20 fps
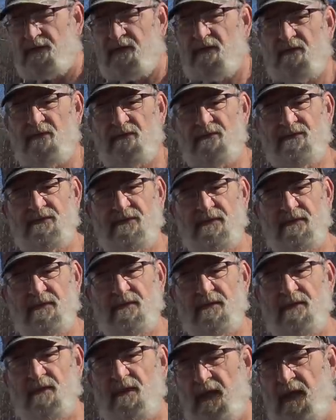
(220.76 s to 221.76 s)
used
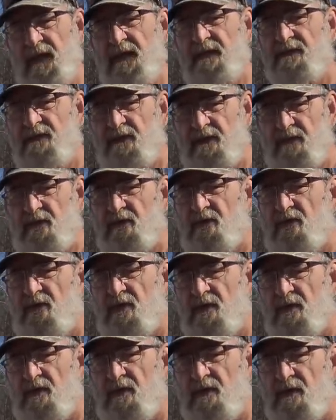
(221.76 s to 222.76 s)
and new
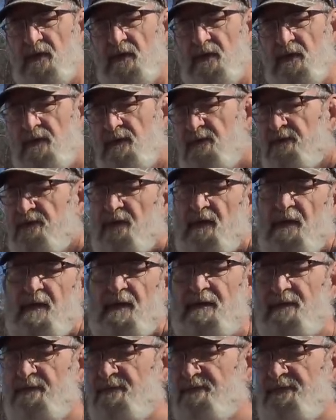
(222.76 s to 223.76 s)
for
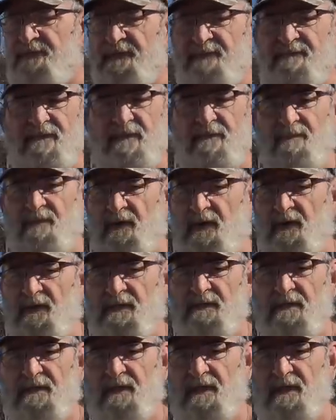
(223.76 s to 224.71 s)
150 bucks.